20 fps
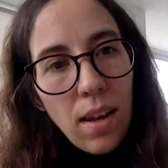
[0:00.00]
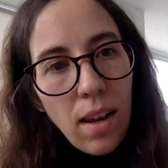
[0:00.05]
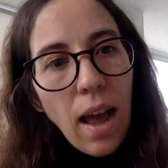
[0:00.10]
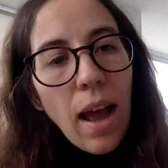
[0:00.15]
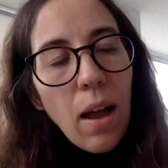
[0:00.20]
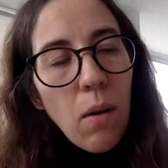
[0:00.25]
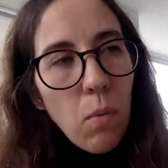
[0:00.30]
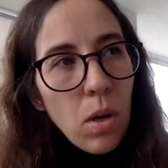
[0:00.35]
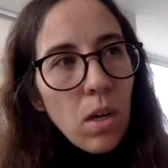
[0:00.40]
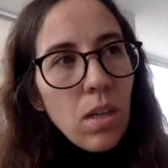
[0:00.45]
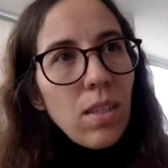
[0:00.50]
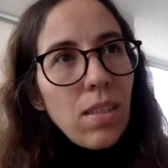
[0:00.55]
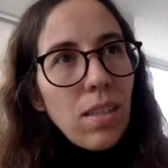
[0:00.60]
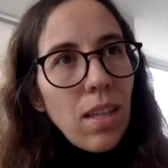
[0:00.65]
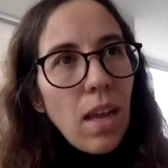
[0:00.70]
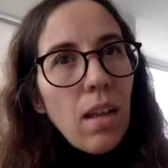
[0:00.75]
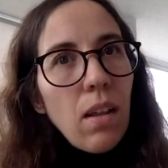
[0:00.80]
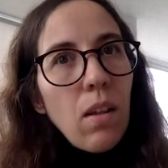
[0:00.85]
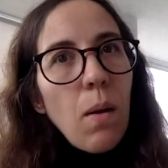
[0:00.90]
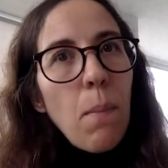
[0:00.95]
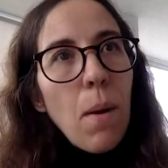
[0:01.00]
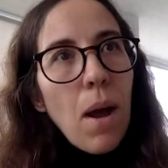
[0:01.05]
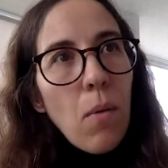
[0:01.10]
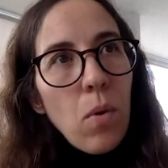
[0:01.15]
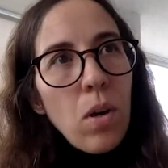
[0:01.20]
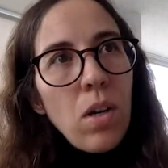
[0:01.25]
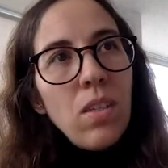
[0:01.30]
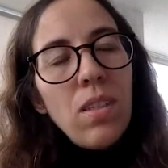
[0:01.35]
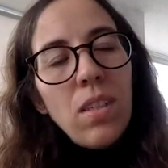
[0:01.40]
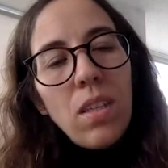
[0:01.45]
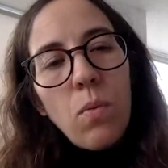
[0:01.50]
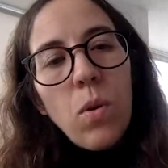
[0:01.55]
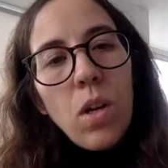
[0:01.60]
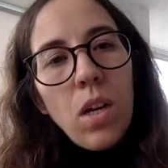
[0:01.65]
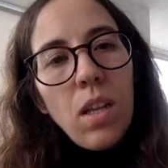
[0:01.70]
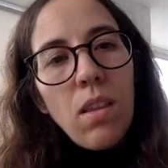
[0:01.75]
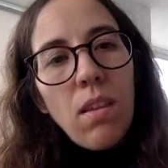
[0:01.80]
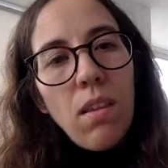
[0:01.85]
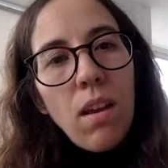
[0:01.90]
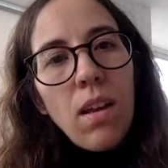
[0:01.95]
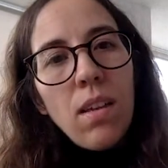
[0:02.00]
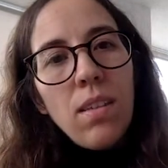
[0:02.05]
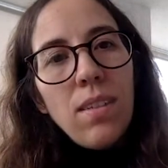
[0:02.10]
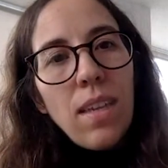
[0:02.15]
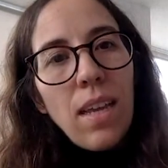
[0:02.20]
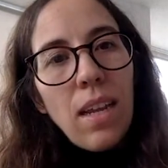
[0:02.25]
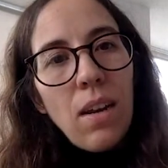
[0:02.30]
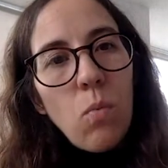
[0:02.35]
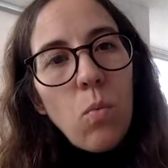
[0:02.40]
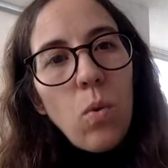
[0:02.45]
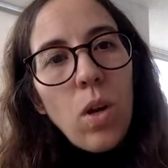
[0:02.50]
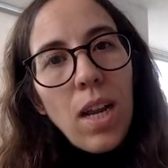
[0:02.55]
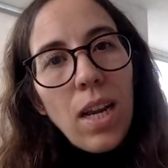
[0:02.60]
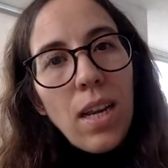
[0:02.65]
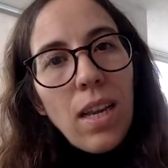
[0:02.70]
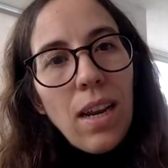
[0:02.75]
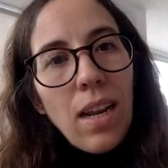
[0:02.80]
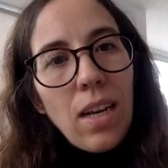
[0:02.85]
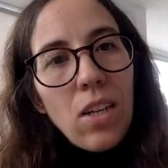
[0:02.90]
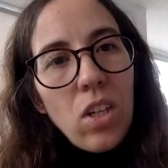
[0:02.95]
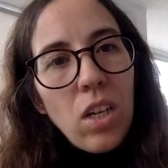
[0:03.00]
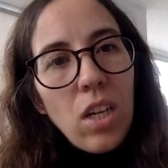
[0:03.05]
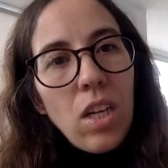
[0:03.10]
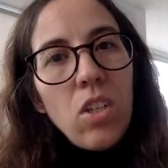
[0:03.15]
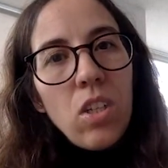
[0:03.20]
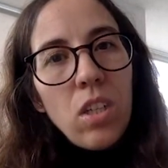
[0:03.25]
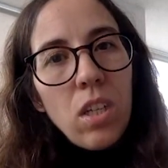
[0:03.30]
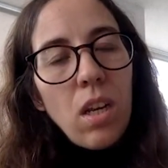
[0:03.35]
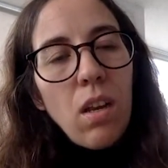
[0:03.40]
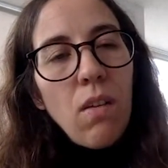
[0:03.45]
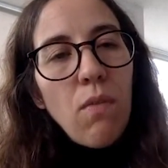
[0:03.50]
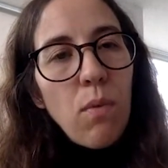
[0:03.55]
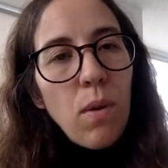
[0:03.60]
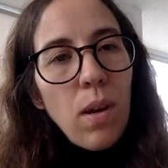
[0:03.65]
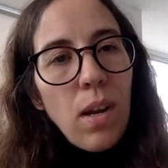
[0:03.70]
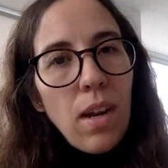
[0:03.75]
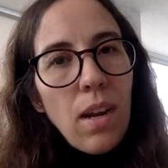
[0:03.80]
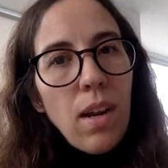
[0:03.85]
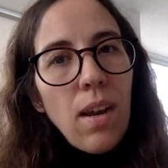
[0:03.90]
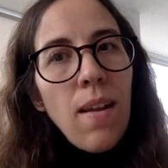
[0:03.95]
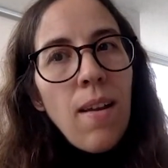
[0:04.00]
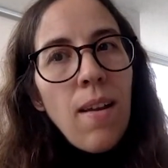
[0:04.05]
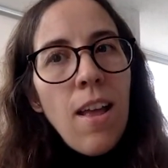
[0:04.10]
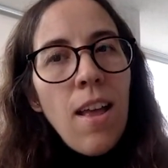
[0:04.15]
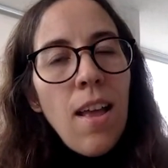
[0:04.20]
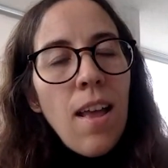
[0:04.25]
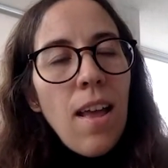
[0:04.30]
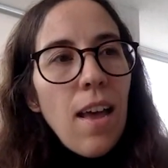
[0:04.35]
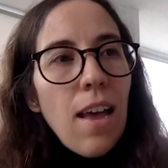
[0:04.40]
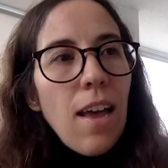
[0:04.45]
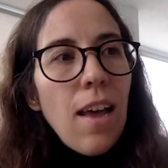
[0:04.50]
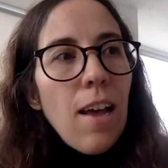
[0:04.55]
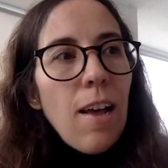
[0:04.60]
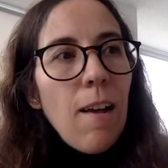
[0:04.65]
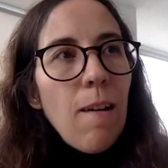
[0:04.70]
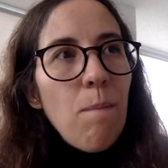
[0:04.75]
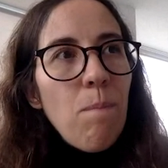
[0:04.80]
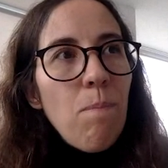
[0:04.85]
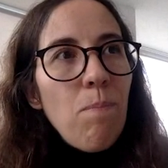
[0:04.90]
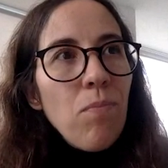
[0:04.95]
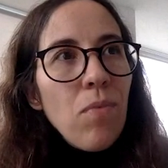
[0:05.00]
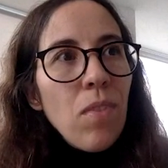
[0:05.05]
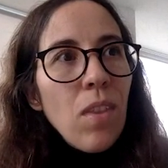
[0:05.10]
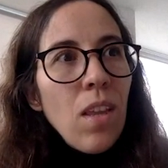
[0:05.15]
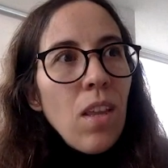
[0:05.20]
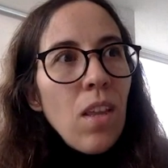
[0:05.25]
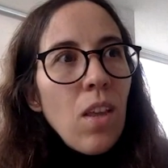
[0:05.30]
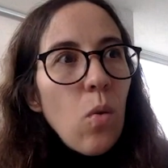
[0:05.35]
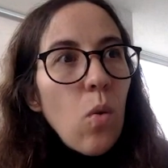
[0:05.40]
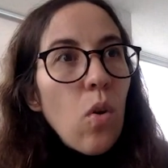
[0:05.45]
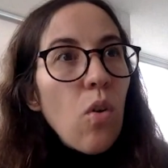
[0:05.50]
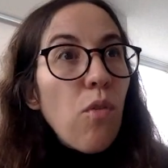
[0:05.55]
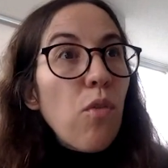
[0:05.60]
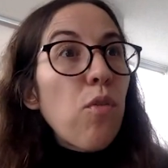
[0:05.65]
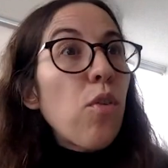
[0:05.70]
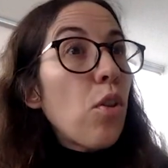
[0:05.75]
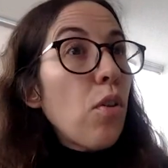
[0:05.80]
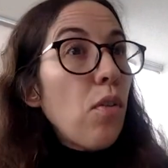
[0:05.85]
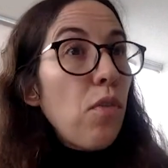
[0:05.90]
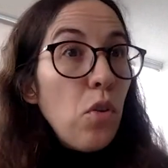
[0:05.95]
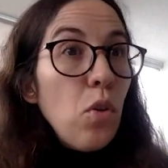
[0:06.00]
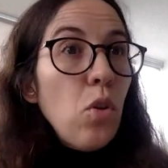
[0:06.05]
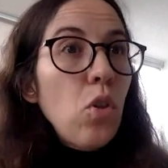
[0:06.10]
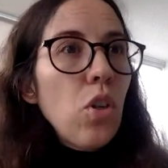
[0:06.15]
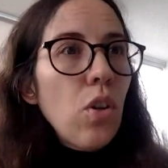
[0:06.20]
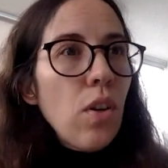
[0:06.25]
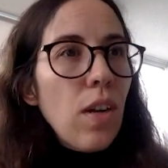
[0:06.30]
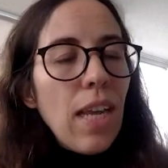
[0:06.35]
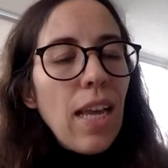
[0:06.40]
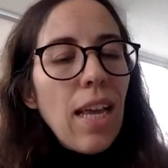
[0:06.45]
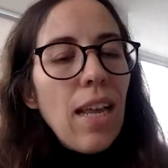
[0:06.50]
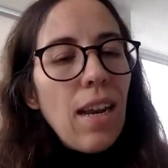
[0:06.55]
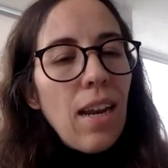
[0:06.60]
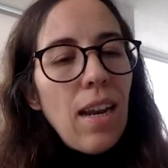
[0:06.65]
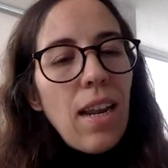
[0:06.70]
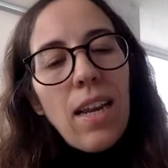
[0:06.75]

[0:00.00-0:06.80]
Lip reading: I want to stand up, I want to see what it does and what I can actually achieve within for the future again.